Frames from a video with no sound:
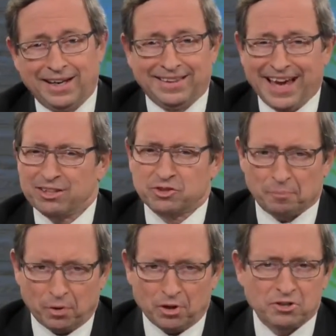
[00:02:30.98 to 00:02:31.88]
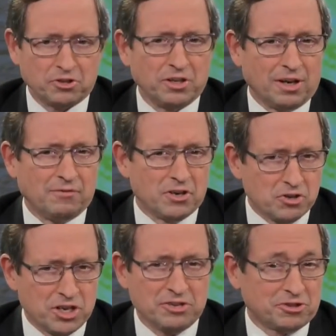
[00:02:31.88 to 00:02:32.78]
And that is the person of
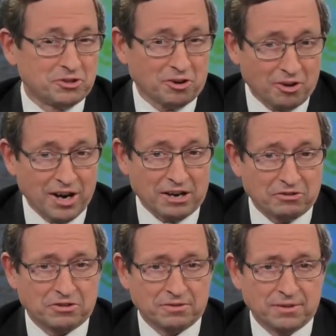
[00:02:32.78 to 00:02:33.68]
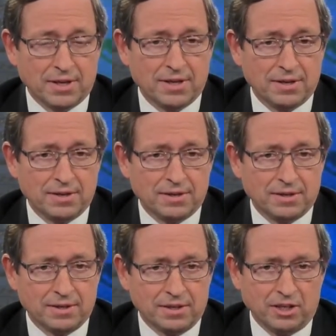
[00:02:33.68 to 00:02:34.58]
Jesus Christ.
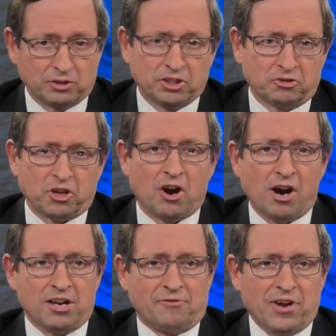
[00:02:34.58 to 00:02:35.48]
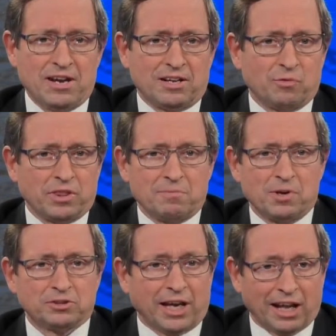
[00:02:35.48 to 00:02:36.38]
You know, since the Garden of Eden, when the
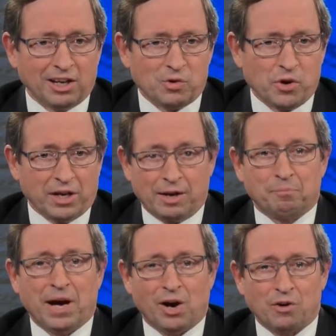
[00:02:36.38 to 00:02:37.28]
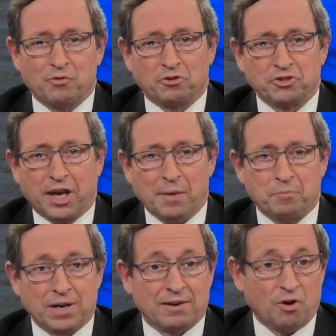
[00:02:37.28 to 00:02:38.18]
most eloquent and powerful
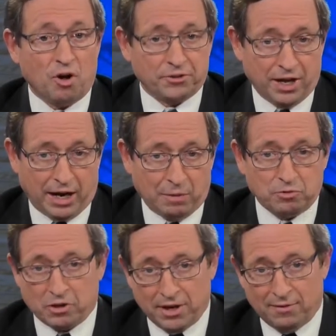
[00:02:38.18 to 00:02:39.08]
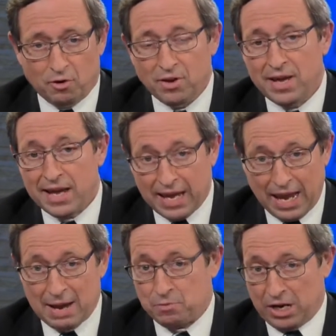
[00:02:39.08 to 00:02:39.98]
skeptic of all times, the devil,
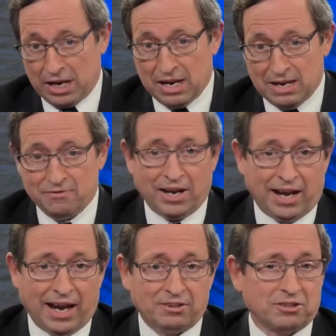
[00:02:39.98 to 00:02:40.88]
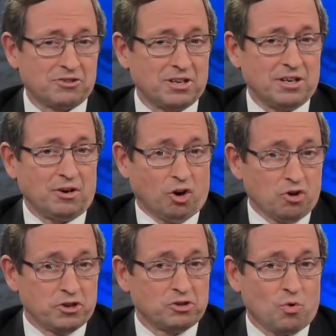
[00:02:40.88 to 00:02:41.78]
came to Eve and asked the,
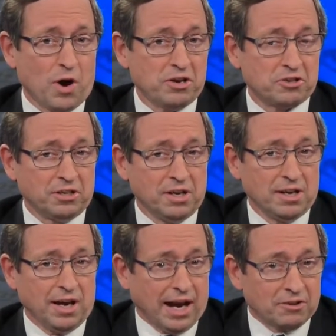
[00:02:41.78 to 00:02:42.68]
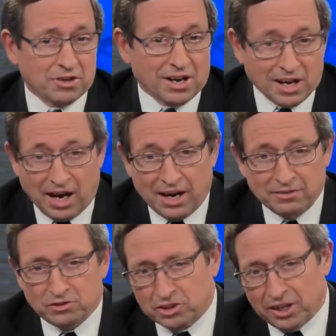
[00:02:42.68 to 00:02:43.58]
her this question, Hath
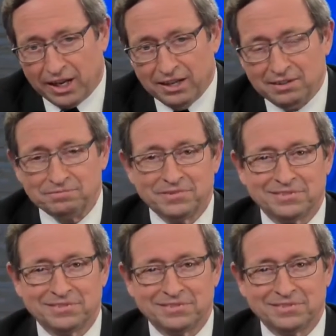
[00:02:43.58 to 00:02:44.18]
God said?